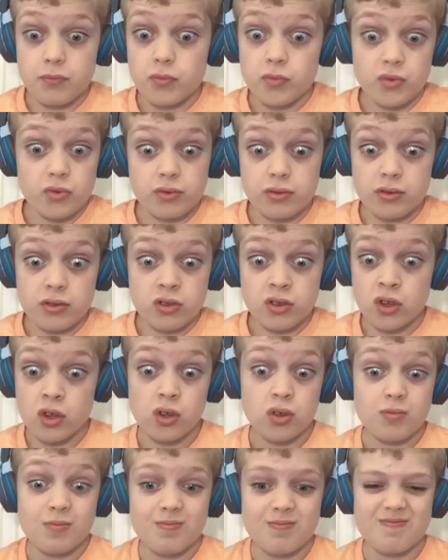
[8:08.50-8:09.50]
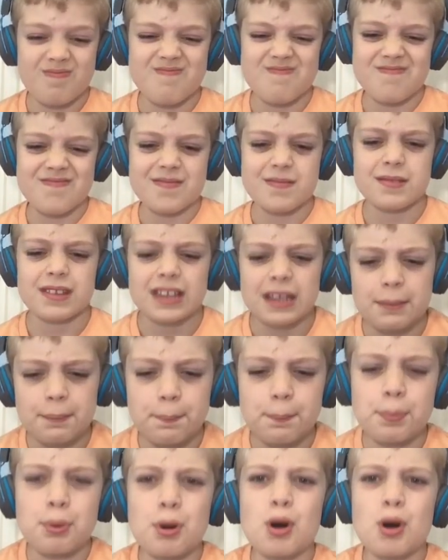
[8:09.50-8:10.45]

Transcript: Must N and this